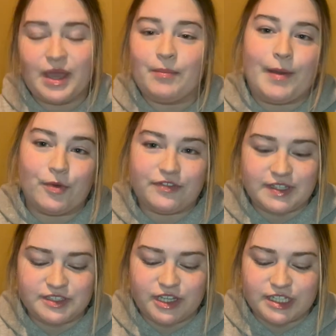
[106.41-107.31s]
My
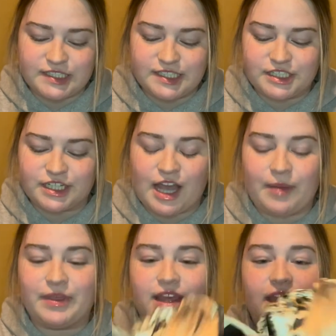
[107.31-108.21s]
boyfriend's younger sister got
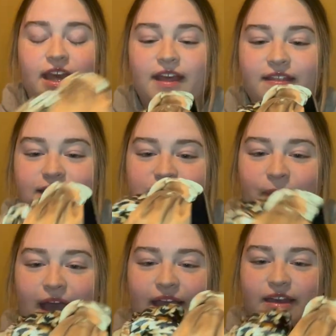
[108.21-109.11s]
me this
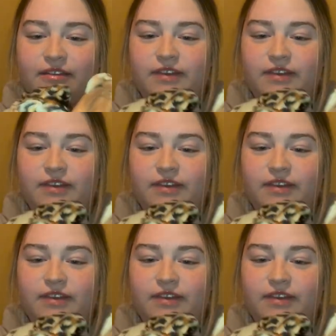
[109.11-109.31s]
pack of